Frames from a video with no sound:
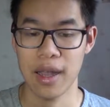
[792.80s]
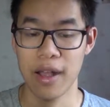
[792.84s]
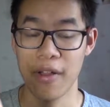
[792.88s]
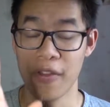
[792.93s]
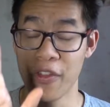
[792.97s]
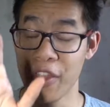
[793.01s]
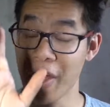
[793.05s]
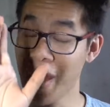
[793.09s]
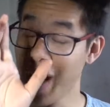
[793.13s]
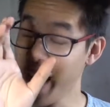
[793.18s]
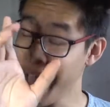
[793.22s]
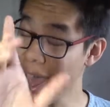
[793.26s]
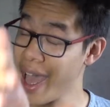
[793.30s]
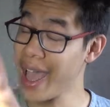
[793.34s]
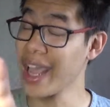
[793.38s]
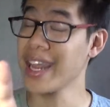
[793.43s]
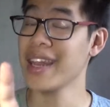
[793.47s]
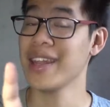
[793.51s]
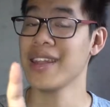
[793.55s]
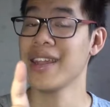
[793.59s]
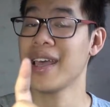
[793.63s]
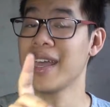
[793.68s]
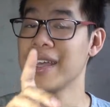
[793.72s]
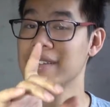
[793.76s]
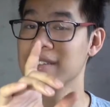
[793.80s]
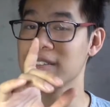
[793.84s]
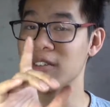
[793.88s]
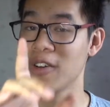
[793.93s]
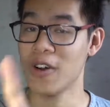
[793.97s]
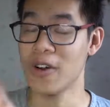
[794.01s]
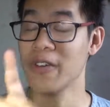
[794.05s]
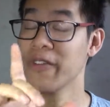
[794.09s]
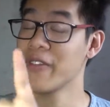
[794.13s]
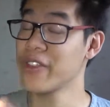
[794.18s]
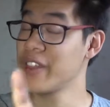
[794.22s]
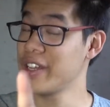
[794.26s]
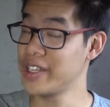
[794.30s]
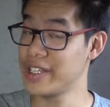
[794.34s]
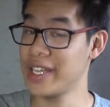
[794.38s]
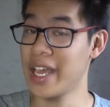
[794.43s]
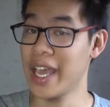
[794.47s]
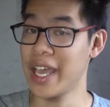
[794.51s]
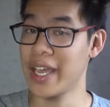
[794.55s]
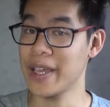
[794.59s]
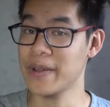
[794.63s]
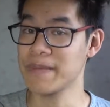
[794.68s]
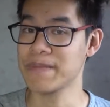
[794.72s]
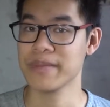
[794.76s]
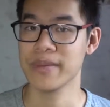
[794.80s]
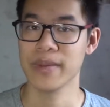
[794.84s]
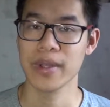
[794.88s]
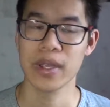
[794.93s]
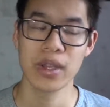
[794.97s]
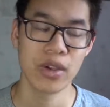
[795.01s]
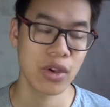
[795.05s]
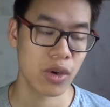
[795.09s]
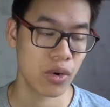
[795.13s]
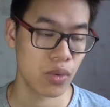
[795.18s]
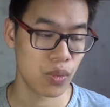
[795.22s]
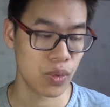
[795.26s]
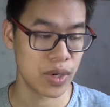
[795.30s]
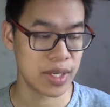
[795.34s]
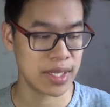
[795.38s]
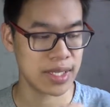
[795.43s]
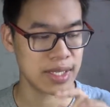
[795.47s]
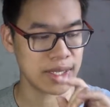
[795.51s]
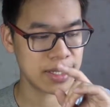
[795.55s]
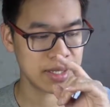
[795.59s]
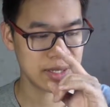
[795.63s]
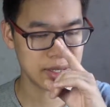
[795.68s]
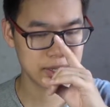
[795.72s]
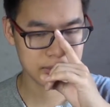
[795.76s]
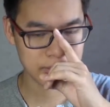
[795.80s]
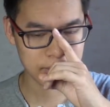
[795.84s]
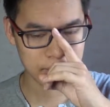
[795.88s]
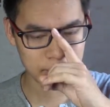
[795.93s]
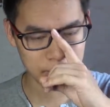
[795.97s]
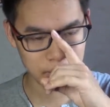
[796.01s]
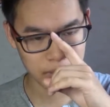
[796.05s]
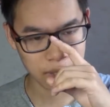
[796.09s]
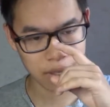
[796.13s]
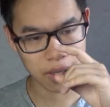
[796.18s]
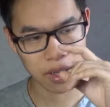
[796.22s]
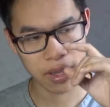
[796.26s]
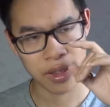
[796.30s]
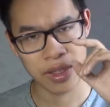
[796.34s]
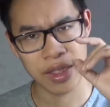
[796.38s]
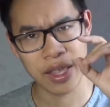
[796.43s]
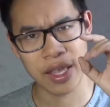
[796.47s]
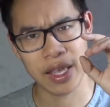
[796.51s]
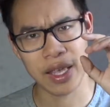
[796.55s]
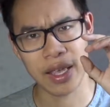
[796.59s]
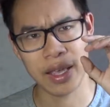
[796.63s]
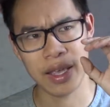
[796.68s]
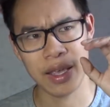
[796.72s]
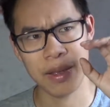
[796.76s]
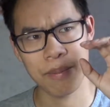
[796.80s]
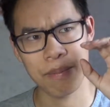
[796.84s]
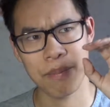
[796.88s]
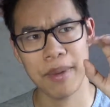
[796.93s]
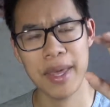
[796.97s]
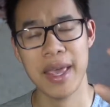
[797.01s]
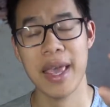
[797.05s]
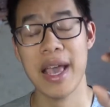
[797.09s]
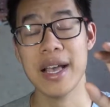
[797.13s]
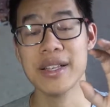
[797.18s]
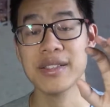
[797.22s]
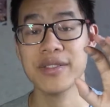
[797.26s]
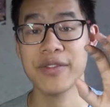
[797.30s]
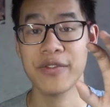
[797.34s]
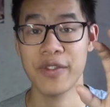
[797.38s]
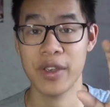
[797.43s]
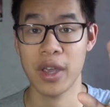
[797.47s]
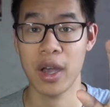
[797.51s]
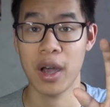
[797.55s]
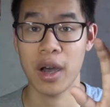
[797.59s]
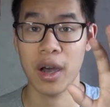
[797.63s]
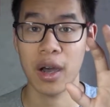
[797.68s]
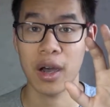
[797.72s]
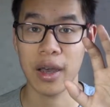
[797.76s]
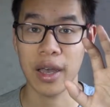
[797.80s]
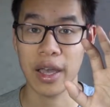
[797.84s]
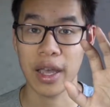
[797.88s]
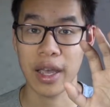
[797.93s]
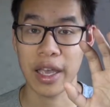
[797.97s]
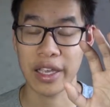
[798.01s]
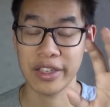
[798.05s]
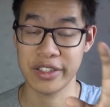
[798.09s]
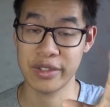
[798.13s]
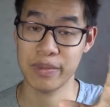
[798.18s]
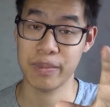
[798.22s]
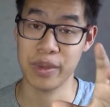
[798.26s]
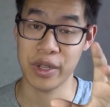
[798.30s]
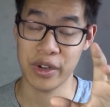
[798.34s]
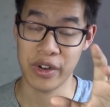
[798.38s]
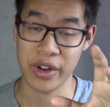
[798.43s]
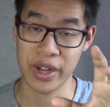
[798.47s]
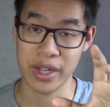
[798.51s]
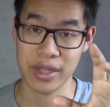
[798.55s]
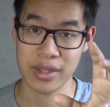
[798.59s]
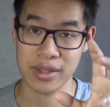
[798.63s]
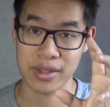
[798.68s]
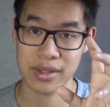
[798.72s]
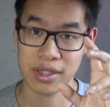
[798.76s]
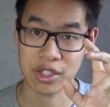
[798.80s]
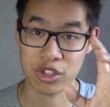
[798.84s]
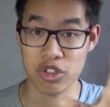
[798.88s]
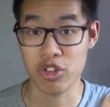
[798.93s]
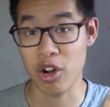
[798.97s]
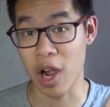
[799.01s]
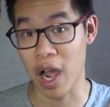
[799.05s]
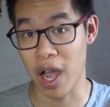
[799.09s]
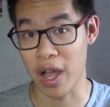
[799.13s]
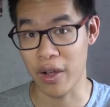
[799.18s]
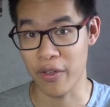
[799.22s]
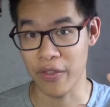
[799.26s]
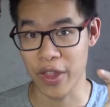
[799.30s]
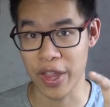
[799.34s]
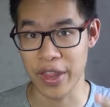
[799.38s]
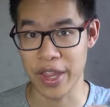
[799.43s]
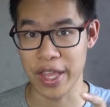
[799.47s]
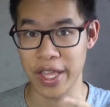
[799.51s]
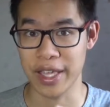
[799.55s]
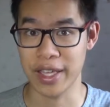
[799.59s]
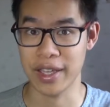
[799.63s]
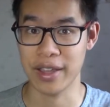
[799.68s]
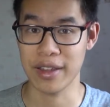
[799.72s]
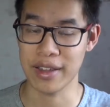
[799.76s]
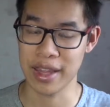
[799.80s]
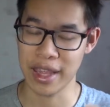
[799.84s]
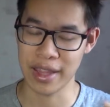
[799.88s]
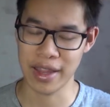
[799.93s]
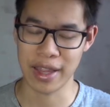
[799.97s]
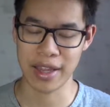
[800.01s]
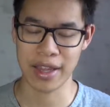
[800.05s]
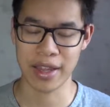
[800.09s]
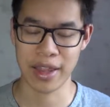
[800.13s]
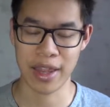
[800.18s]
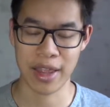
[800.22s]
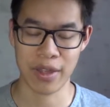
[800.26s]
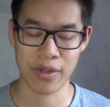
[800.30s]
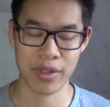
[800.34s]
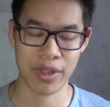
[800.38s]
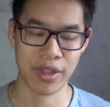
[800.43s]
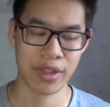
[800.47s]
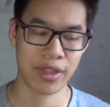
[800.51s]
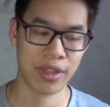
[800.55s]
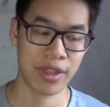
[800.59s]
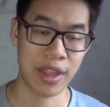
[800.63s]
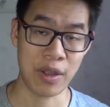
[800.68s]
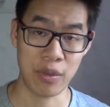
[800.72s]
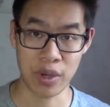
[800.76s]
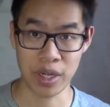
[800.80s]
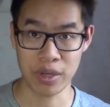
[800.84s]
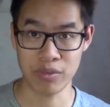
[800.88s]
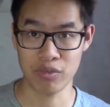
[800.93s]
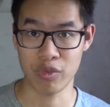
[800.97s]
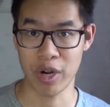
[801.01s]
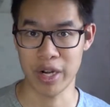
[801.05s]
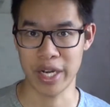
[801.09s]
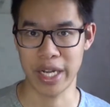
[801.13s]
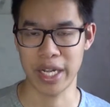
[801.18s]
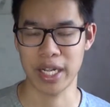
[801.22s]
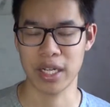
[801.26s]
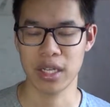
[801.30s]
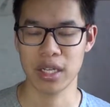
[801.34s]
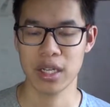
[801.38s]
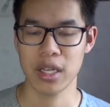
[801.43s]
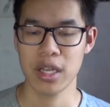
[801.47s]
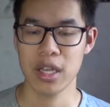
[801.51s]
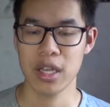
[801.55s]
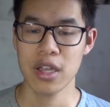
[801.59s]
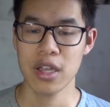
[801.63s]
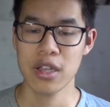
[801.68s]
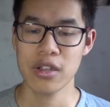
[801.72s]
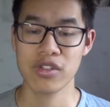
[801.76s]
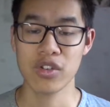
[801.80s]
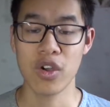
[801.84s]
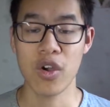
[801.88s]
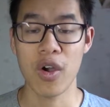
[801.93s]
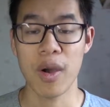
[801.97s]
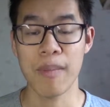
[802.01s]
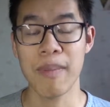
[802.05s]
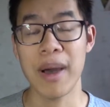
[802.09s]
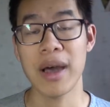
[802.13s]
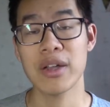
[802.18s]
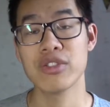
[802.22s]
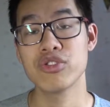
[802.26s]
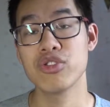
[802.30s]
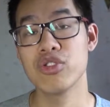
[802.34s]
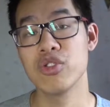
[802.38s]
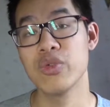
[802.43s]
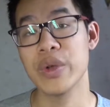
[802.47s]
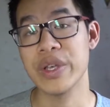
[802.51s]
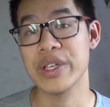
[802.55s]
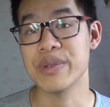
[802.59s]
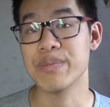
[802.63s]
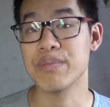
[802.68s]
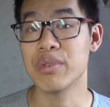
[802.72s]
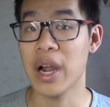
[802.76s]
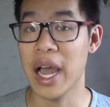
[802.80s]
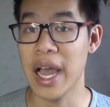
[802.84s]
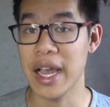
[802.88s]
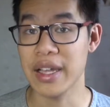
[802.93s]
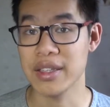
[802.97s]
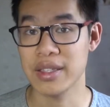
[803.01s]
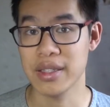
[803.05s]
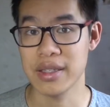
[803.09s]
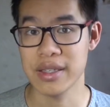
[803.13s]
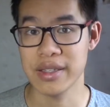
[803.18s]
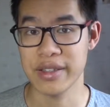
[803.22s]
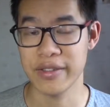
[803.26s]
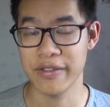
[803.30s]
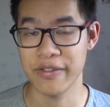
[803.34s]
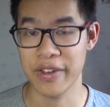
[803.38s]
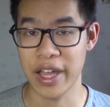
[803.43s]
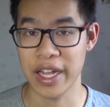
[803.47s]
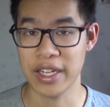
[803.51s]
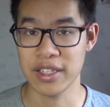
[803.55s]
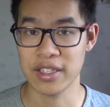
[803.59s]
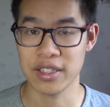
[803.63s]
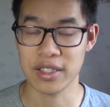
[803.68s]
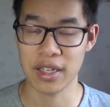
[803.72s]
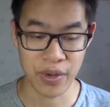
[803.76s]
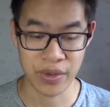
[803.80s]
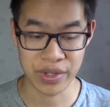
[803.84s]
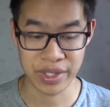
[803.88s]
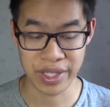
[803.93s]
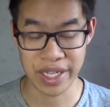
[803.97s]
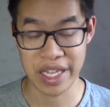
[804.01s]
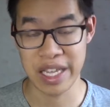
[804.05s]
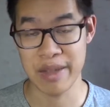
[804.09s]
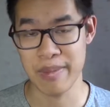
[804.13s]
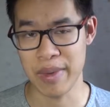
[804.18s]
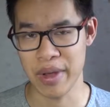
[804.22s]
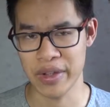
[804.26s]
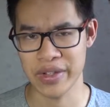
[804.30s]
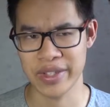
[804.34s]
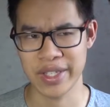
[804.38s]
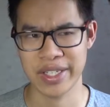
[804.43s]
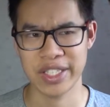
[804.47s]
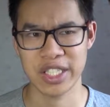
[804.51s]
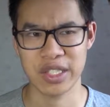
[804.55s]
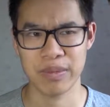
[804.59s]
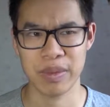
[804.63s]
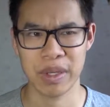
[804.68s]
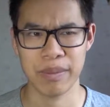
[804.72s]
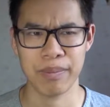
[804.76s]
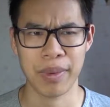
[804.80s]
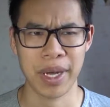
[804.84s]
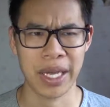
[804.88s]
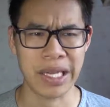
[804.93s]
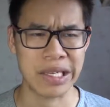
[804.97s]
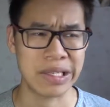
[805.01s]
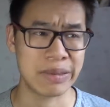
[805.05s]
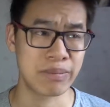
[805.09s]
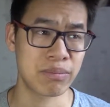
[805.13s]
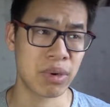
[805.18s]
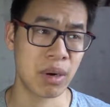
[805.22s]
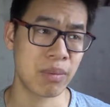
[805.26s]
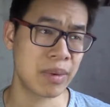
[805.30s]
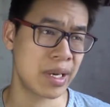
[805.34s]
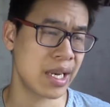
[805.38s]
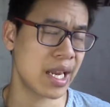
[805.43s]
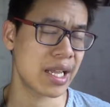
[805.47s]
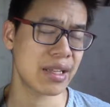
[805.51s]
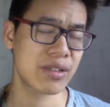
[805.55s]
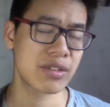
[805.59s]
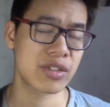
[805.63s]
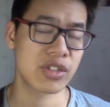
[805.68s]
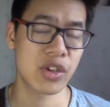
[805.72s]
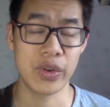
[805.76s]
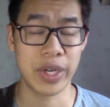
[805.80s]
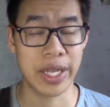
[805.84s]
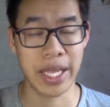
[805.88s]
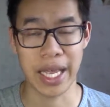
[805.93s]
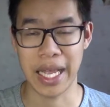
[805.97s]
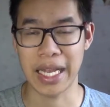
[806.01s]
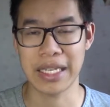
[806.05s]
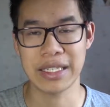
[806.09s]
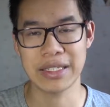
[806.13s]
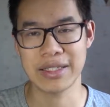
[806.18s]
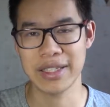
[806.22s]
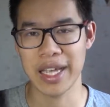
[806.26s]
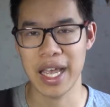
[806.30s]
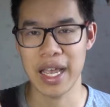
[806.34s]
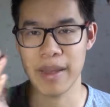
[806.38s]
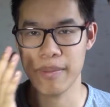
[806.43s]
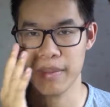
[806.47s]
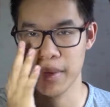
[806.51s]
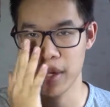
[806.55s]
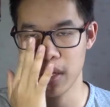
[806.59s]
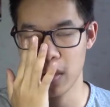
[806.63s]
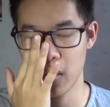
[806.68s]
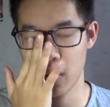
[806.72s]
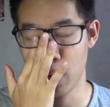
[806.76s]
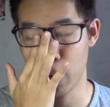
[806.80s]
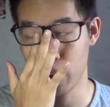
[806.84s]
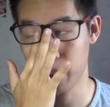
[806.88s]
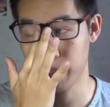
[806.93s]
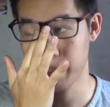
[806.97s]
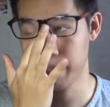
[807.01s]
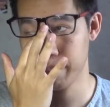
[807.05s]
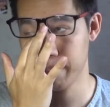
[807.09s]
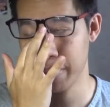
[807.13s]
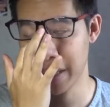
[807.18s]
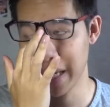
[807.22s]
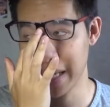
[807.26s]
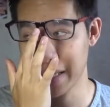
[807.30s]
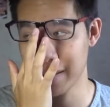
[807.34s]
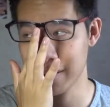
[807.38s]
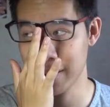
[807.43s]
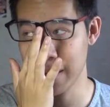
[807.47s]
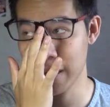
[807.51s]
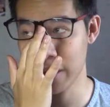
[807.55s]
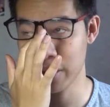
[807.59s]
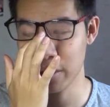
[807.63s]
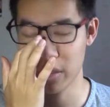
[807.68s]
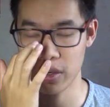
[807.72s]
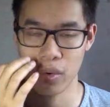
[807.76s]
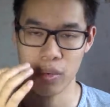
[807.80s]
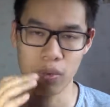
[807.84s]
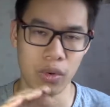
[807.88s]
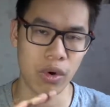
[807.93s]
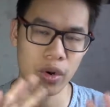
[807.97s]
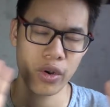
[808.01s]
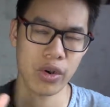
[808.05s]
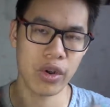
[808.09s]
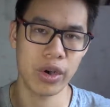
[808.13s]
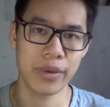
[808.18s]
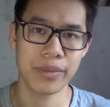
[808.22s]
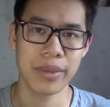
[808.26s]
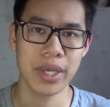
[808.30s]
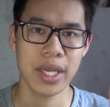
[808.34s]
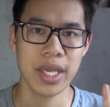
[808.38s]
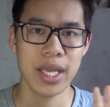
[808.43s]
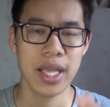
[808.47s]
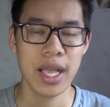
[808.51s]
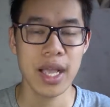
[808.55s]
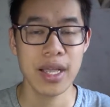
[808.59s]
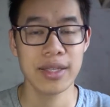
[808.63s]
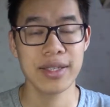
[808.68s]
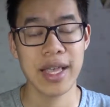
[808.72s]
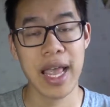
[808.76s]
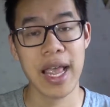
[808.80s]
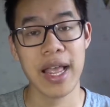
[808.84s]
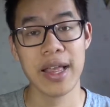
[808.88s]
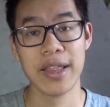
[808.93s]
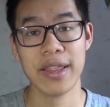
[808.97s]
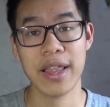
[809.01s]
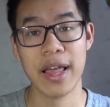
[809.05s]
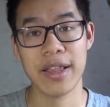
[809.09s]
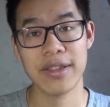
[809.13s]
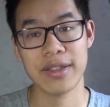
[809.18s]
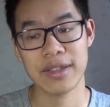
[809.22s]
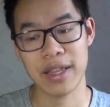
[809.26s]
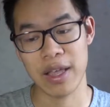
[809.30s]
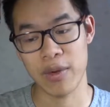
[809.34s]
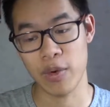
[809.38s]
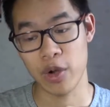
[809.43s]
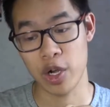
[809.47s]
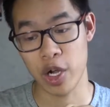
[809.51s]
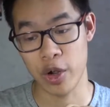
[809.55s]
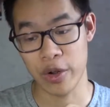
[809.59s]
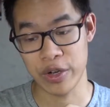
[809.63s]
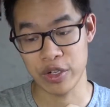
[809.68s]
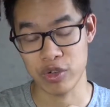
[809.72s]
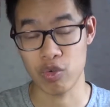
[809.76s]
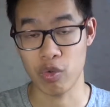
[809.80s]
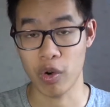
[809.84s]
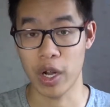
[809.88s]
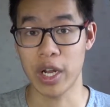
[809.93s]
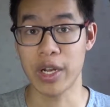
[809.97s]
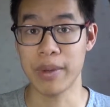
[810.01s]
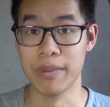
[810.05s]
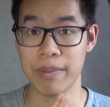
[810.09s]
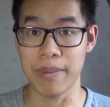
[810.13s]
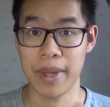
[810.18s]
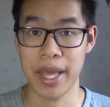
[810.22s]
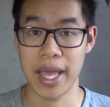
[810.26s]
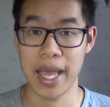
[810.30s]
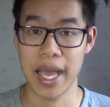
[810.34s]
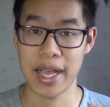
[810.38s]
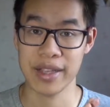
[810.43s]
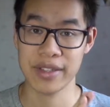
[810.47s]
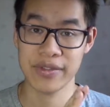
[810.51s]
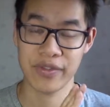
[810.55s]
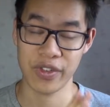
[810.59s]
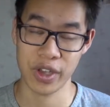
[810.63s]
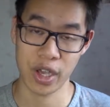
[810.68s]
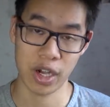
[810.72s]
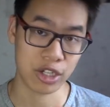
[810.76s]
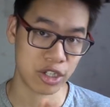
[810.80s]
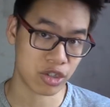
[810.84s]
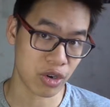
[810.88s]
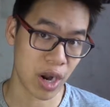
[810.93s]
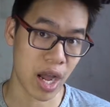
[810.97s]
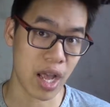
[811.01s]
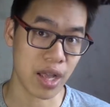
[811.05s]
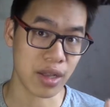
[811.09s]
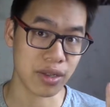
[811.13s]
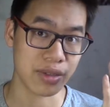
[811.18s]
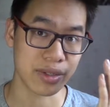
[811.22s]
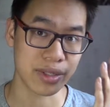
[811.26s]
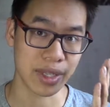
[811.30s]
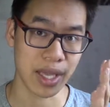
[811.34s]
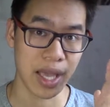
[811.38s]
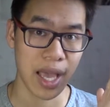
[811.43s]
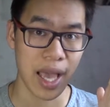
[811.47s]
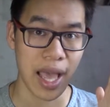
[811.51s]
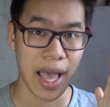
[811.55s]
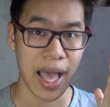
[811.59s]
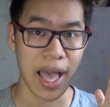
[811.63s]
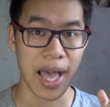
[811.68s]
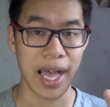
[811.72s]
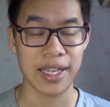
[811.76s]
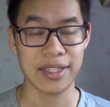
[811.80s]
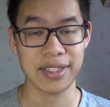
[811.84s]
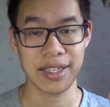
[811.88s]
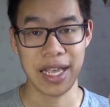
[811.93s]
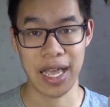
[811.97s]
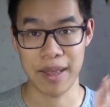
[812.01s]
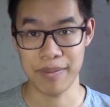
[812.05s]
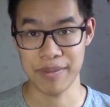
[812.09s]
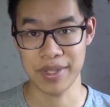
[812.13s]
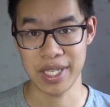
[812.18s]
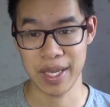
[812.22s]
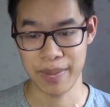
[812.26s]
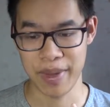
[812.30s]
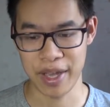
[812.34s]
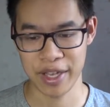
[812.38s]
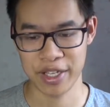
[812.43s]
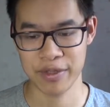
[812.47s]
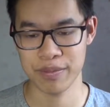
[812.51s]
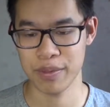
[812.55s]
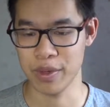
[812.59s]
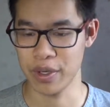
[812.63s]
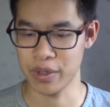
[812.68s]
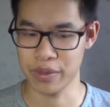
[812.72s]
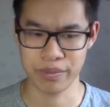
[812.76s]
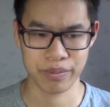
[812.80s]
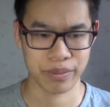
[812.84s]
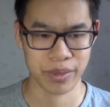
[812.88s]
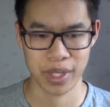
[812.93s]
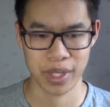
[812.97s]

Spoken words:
the highlight of the day was the PSVR experience, the trial that they were running. So about 2 weeks prior to this event, there was an email sent to me by probably like Sony Entertainment or PlayStation or whatnot, saying that they were going to run PSVR trials at MCM Expo.